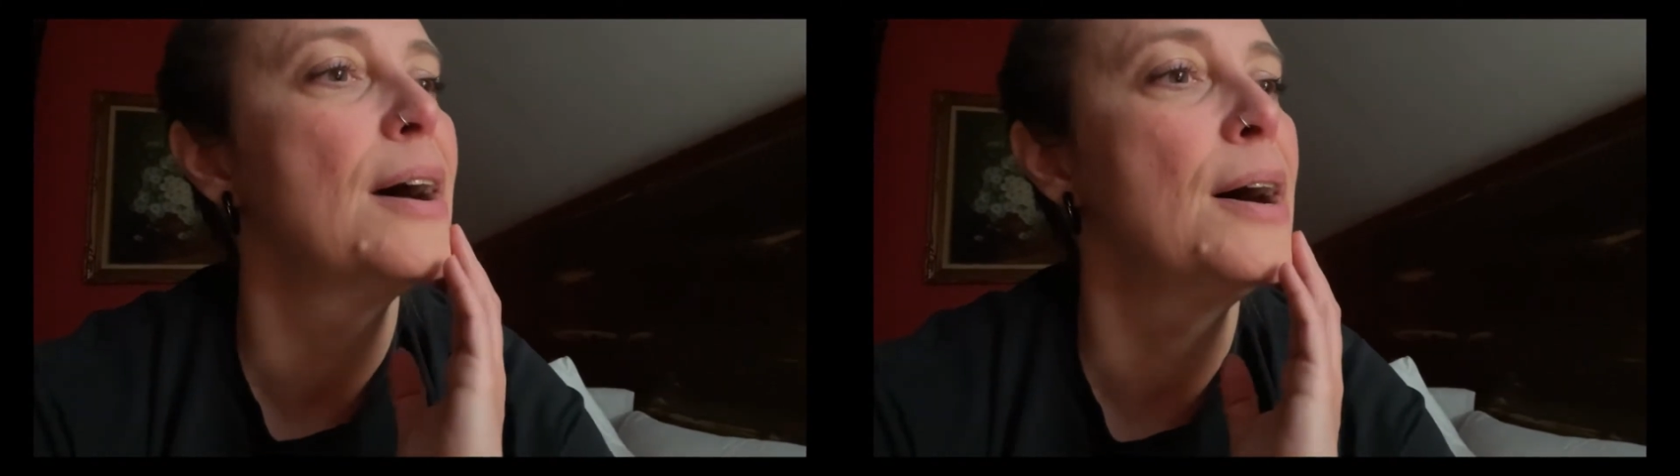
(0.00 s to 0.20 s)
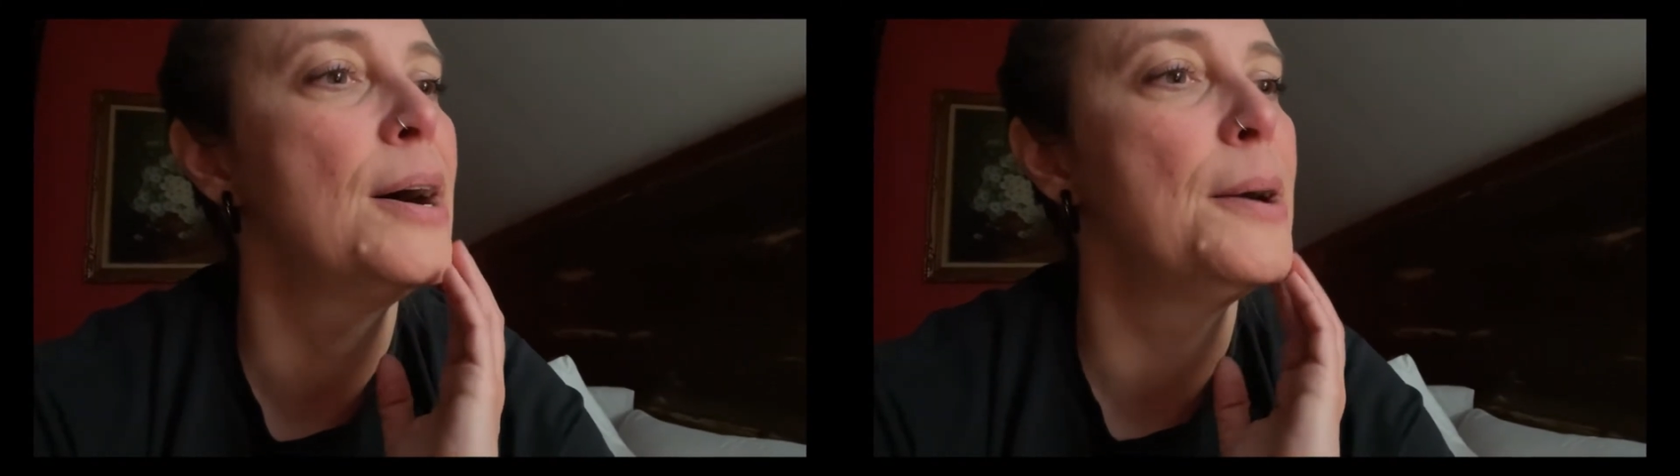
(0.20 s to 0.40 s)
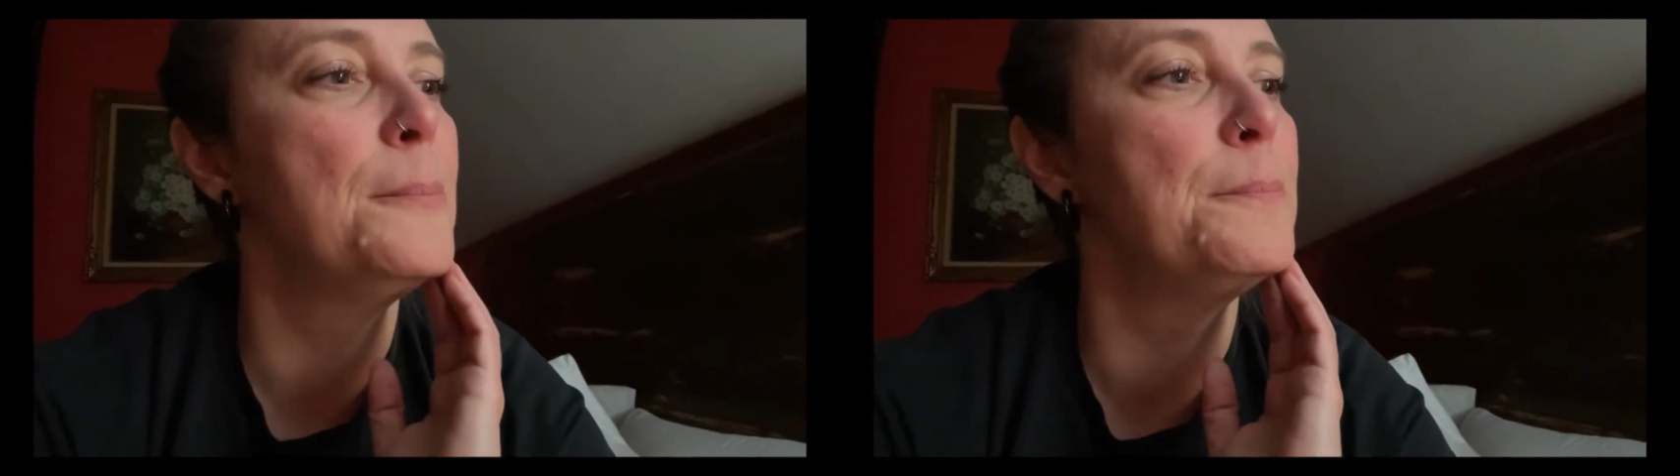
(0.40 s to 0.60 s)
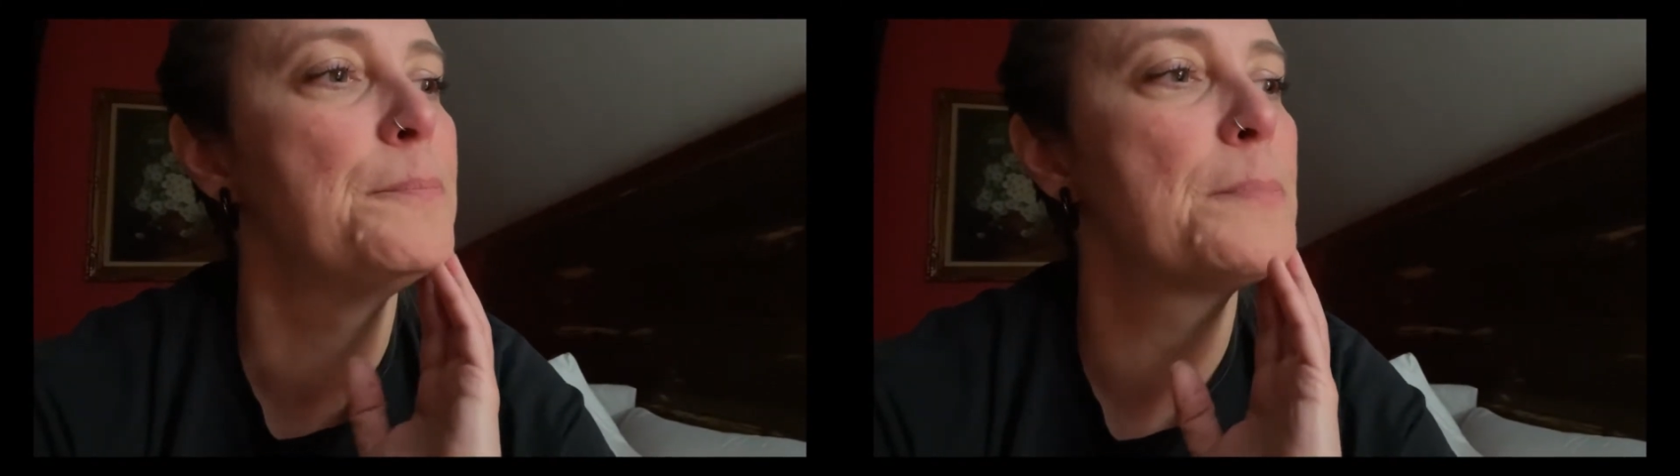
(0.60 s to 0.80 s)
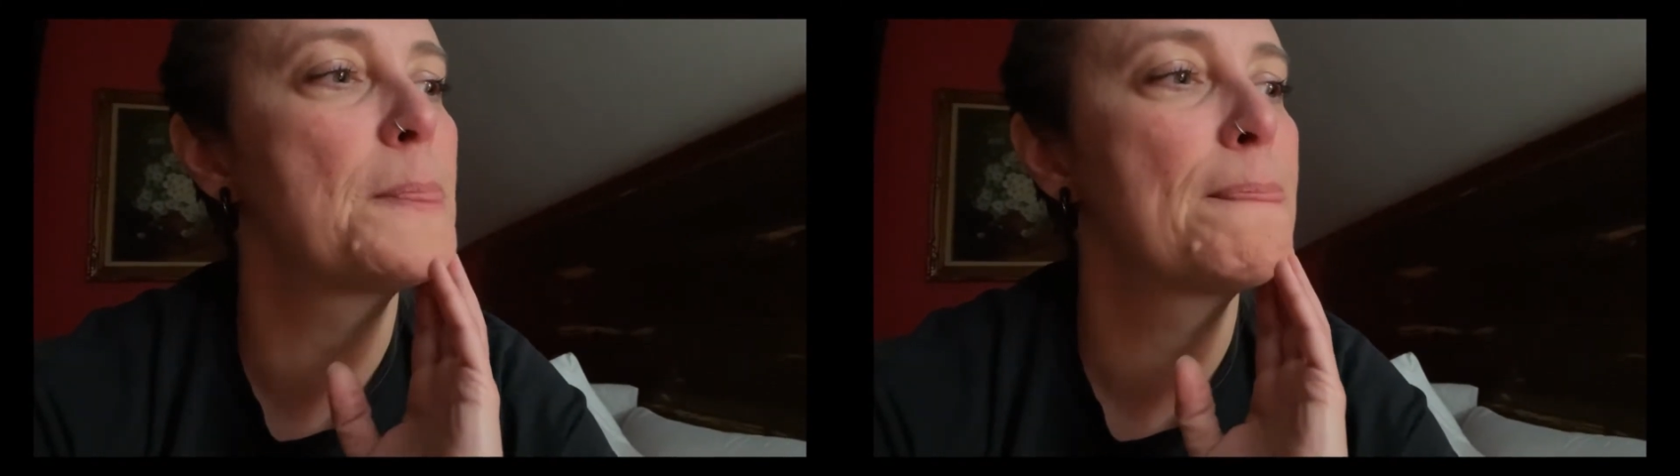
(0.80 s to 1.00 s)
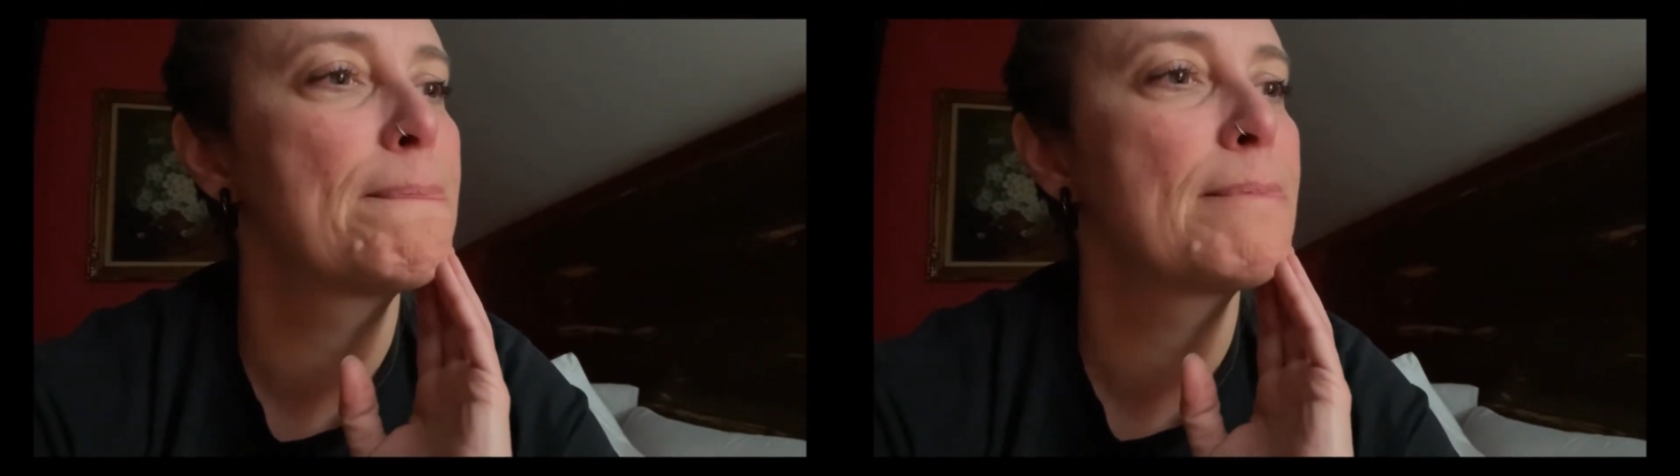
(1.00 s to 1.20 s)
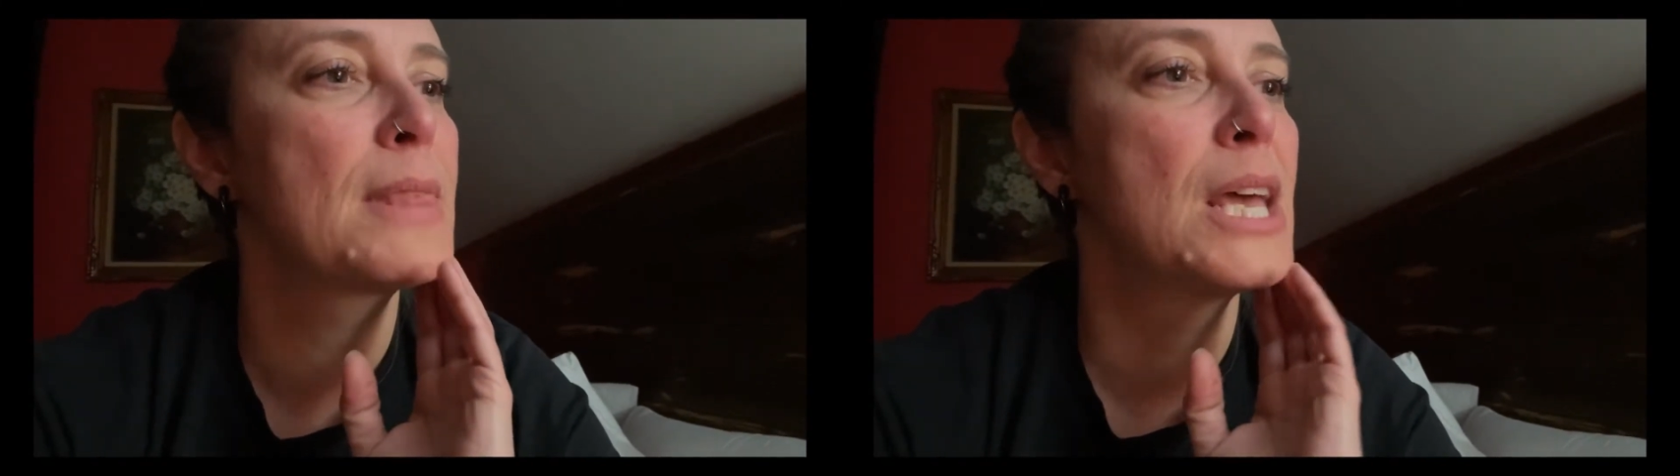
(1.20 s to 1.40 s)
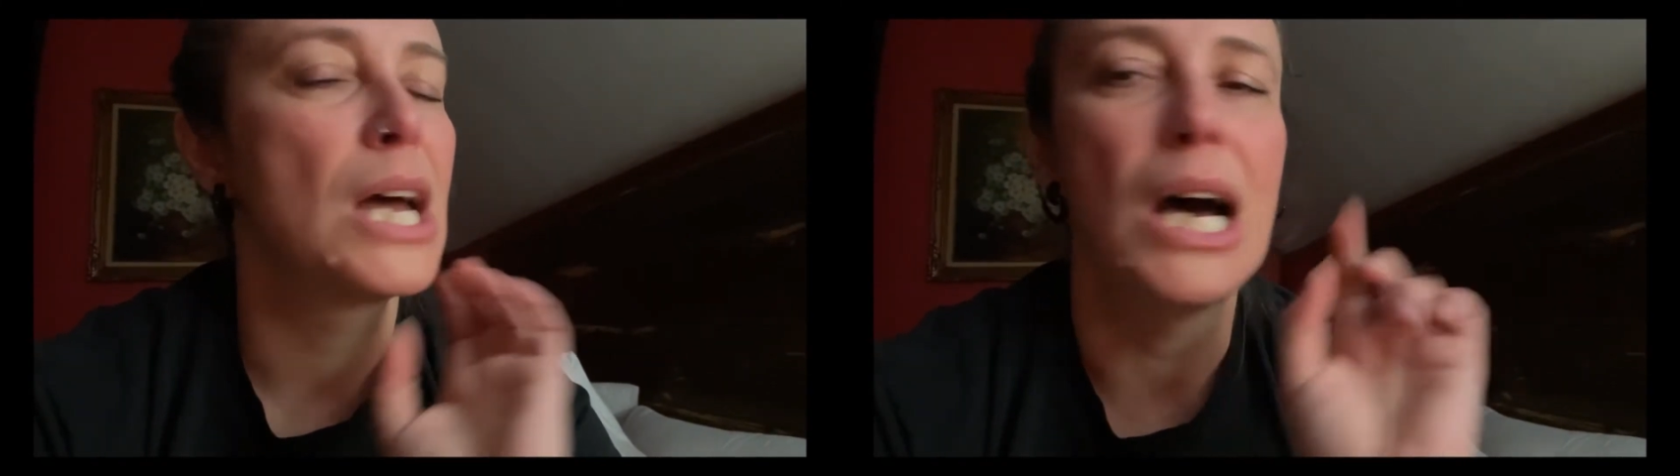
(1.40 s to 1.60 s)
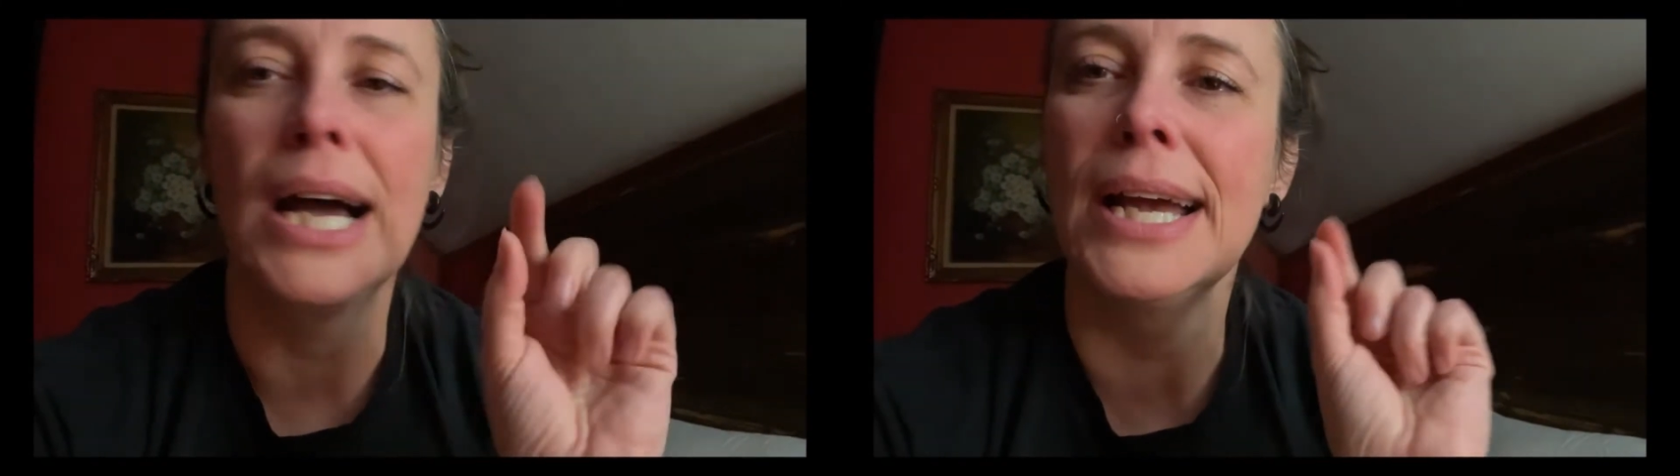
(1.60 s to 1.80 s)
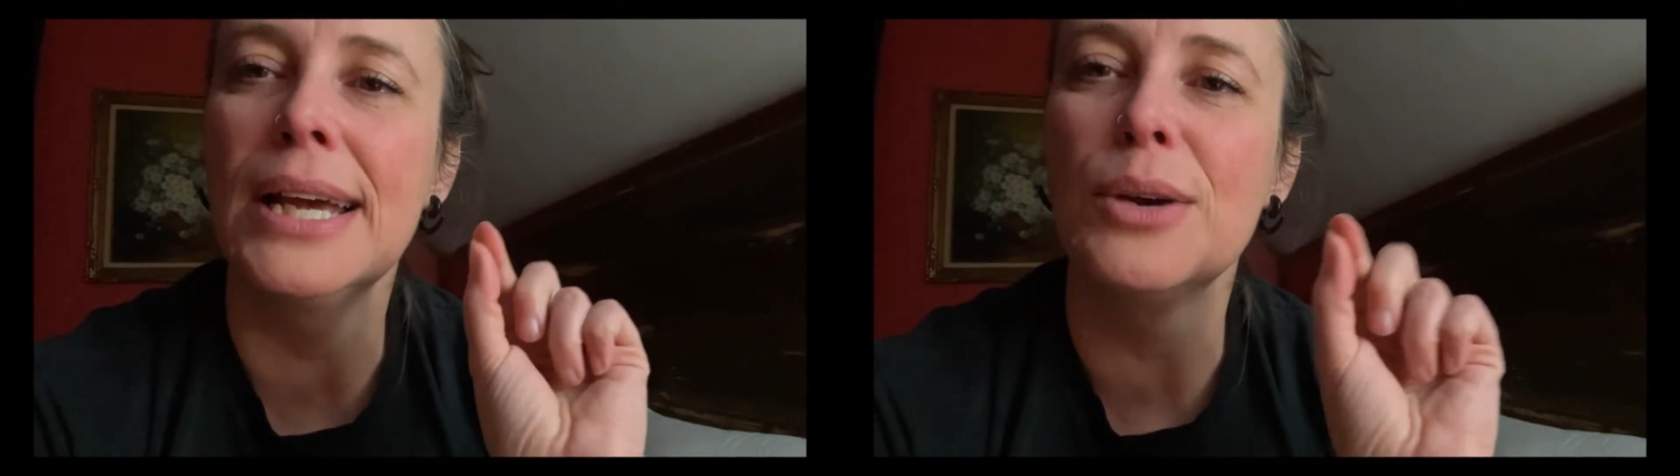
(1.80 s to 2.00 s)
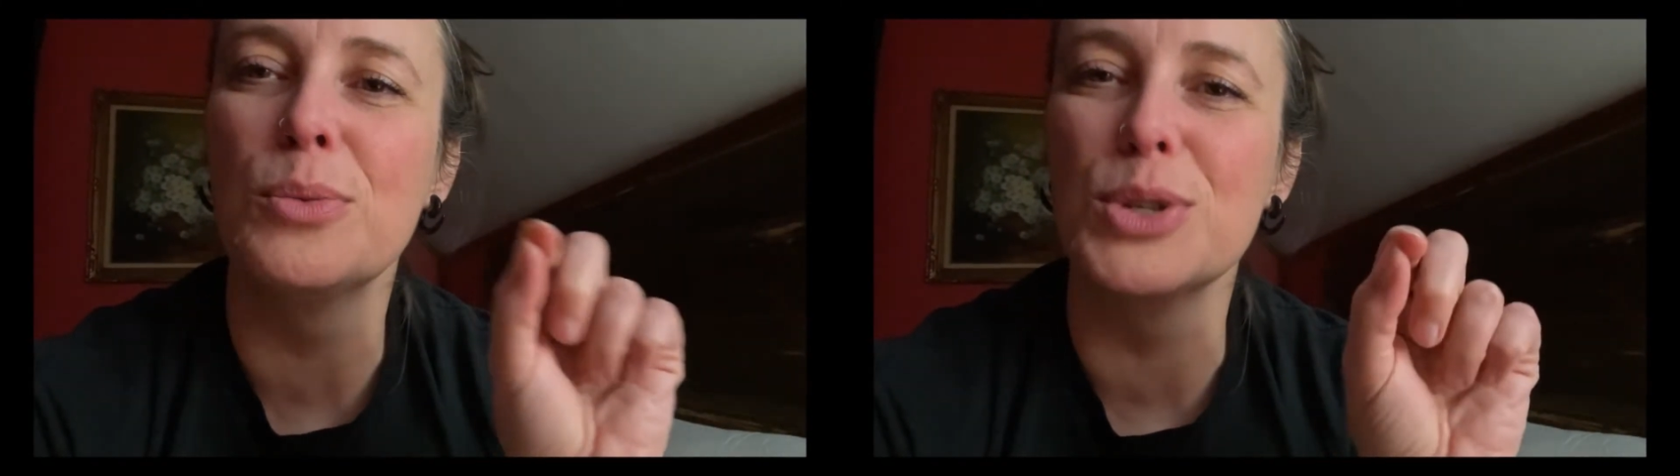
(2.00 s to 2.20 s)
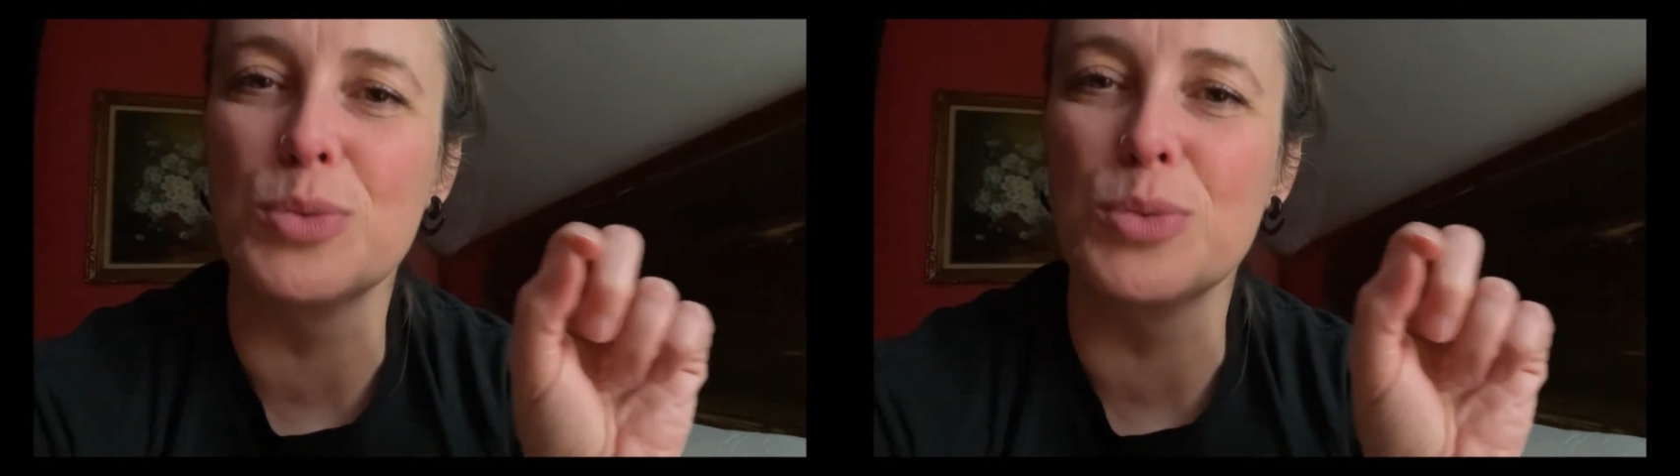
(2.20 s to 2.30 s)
I was